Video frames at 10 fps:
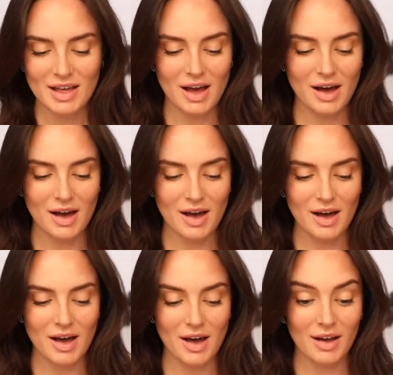
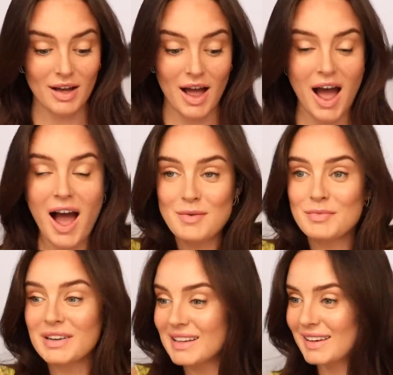I'm
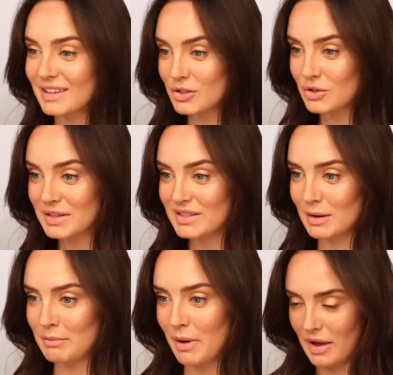really
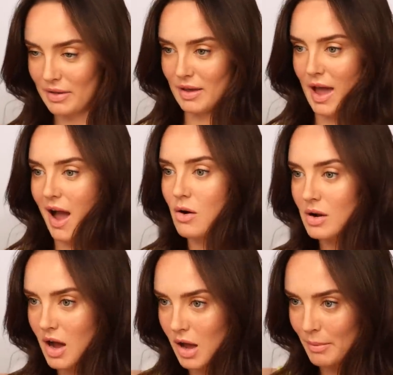interested by the
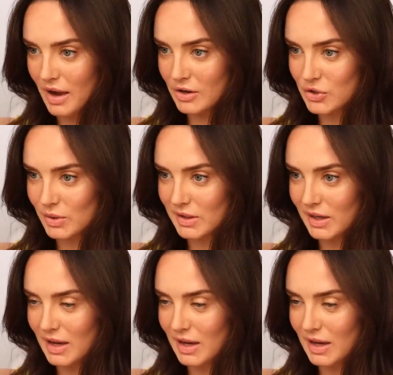outcome, actually.